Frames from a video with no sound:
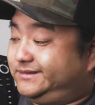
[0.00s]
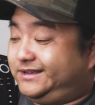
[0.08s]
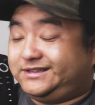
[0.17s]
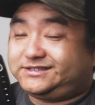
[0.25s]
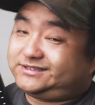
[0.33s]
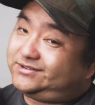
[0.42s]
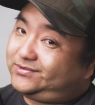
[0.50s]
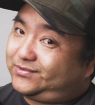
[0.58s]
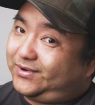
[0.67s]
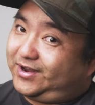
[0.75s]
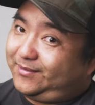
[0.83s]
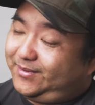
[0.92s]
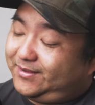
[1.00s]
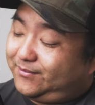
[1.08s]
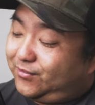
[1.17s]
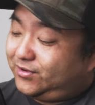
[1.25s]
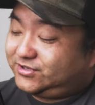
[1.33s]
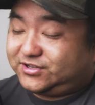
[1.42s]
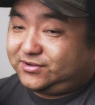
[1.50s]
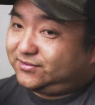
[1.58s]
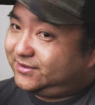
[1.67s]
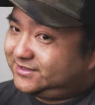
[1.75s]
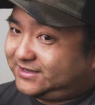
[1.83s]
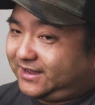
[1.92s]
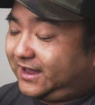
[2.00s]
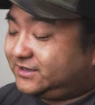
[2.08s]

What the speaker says: it's quite a bit more too. It's like